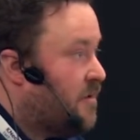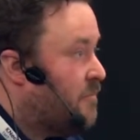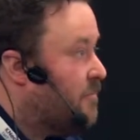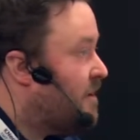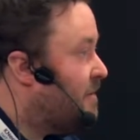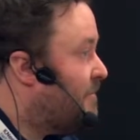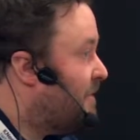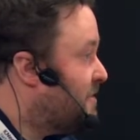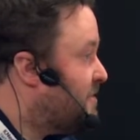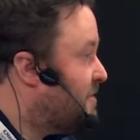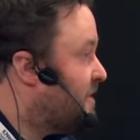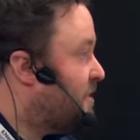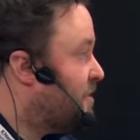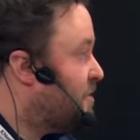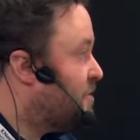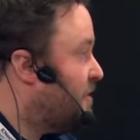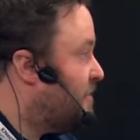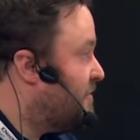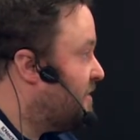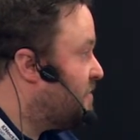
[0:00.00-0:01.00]
But I'm actually going to
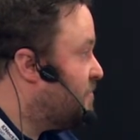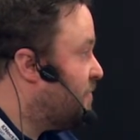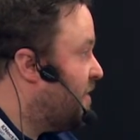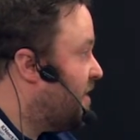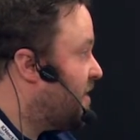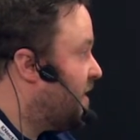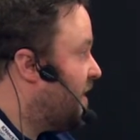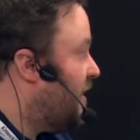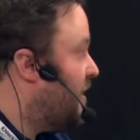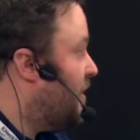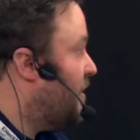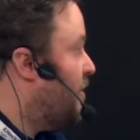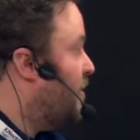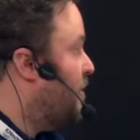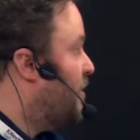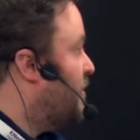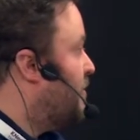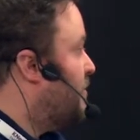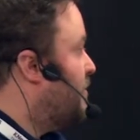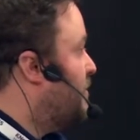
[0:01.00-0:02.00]
show this working
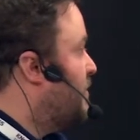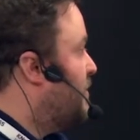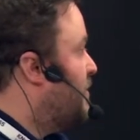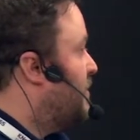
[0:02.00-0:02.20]
on